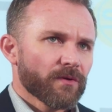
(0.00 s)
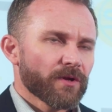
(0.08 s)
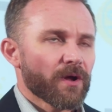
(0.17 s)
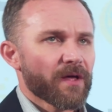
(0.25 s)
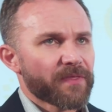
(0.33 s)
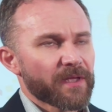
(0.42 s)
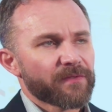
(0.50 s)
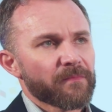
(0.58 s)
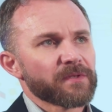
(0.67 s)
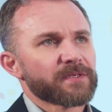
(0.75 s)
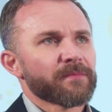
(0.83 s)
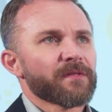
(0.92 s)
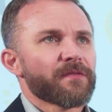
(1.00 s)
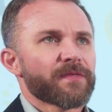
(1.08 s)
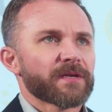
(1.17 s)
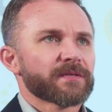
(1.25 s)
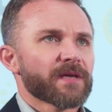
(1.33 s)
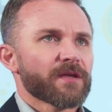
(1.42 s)
I think some of the
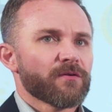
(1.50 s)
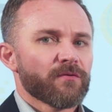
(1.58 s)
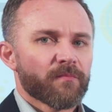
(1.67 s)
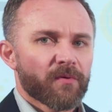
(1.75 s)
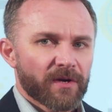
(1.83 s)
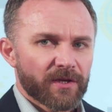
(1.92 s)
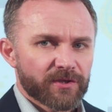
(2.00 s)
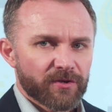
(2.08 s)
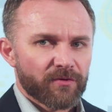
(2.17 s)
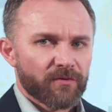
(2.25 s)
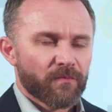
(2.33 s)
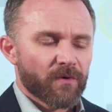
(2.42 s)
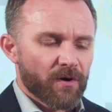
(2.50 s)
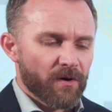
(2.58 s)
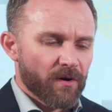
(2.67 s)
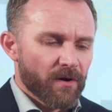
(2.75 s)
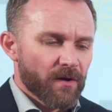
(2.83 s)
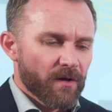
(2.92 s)
things that you pointed to
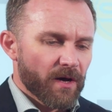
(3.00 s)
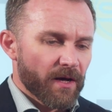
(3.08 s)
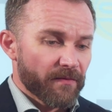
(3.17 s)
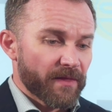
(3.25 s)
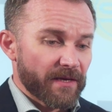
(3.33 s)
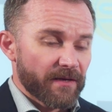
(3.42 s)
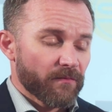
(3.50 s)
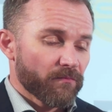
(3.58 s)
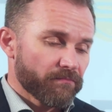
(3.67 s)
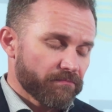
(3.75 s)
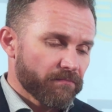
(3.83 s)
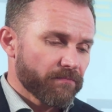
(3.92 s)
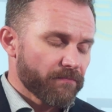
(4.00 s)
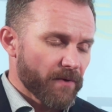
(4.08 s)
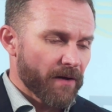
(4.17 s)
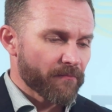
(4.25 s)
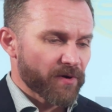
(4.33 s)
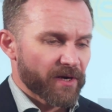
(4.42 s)
were the
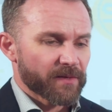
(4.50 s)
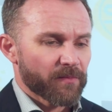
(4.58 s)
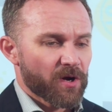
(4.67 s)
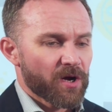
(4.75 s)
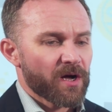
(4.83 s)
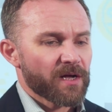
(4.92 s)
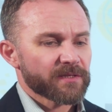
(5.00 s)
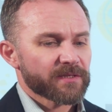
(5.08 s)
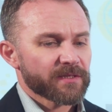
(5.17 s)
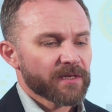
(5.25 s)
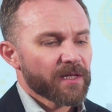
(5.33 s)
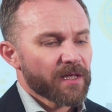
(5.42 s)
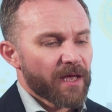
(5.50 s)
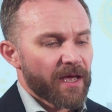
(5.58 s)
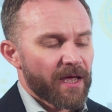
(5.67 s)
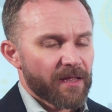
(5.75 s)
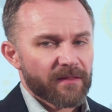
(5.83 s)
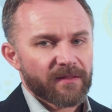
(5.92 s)
unpredictable costs
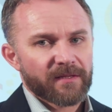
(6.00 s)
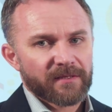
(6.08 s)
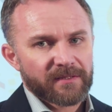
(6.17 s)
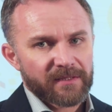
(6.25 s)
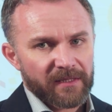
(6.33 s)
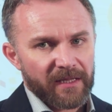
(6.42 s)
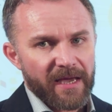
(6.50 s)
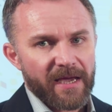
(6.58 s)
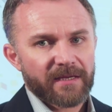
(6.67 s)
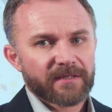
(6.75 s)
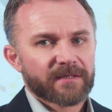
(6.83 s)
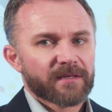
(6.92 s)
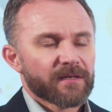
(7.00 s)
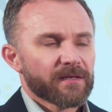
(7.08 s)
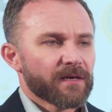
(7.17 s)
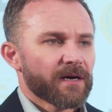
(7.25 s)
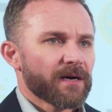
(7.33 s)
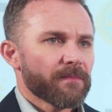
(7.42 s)
and the delays.
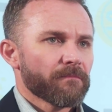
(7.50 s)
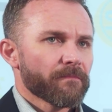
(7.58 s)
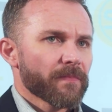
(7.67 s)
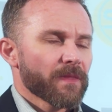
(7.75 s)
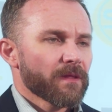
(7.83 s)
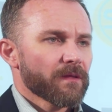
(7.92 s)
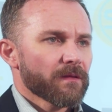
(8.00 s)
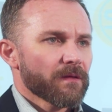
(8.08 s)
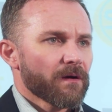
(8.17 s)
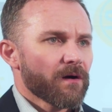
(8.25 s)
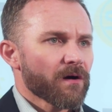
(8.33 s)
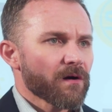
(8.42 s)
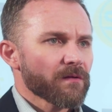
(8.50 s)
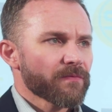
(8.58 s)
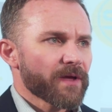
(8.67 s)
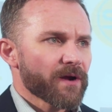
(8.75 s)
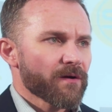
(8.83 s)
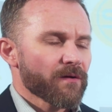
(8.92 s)
Are
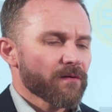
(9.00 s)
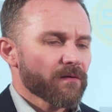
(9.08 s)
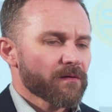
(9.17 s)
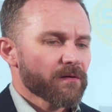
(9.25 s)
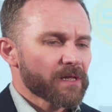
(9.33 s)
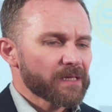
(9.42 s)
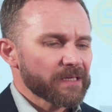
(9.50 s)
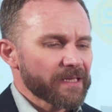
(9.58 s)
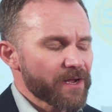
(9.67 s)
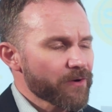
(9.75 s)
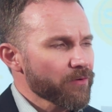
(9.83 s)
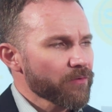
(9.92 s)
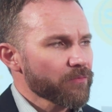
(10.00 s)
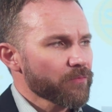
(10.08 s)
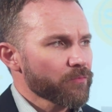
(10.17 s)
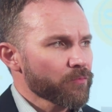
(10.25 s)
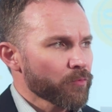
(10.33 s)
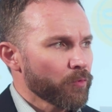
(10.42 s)
there clear
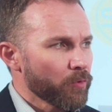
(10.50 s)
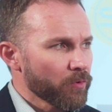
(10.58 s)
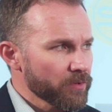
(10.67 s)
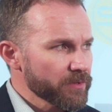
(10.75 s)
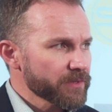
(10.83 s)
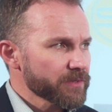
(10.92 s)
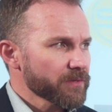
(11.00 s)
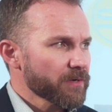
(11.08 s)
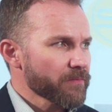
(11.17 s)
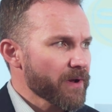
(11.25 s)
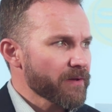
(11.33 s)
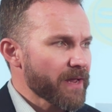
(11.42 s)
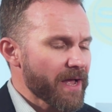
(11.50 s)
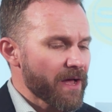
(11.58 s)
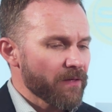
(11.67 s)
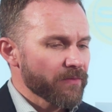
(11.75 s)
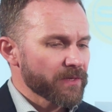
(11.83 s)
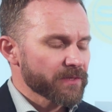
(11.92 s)
rules around
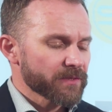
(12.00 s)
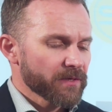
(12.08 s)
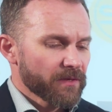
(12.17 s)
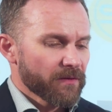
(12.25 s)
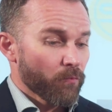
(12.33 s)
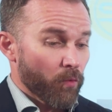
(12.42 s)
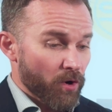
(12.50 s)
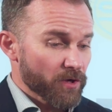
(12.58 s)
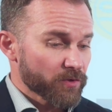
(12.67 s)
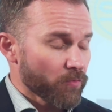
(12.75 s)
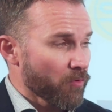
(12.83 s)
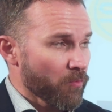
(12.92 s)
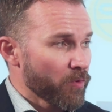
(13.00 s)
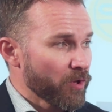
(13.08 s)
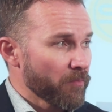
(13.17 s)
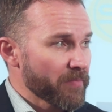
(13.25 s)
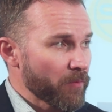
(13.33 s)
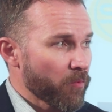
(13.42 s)
how this works or
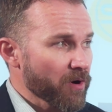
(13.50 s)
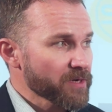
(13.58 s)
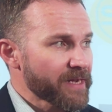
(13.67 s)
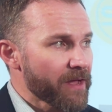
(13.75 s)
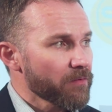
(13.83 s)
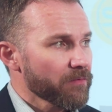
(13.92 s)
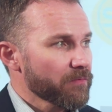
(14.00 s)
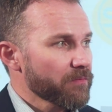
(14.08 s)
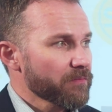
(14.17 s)
will be worked out?